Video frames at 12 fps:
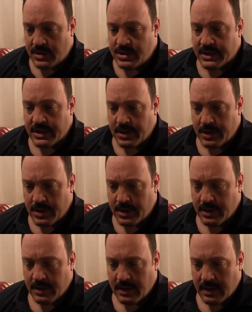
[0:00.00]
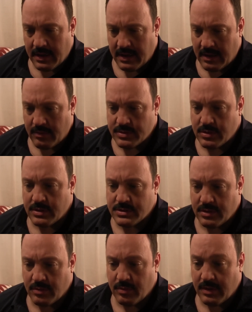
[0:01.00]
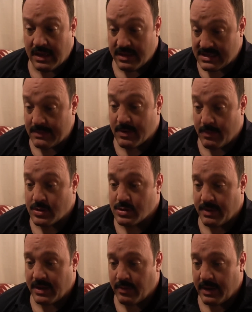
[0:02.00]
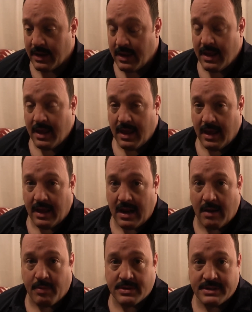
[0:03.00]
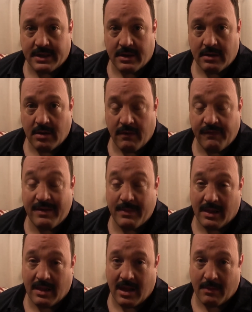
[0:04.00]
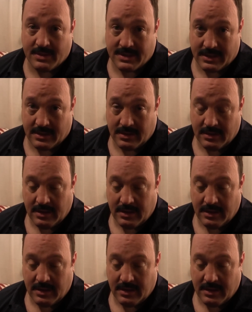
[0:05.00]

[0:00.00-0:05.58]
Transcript: a chicken herder, and I was also, in the same commercial by the way, an opera singer, a female opera singer.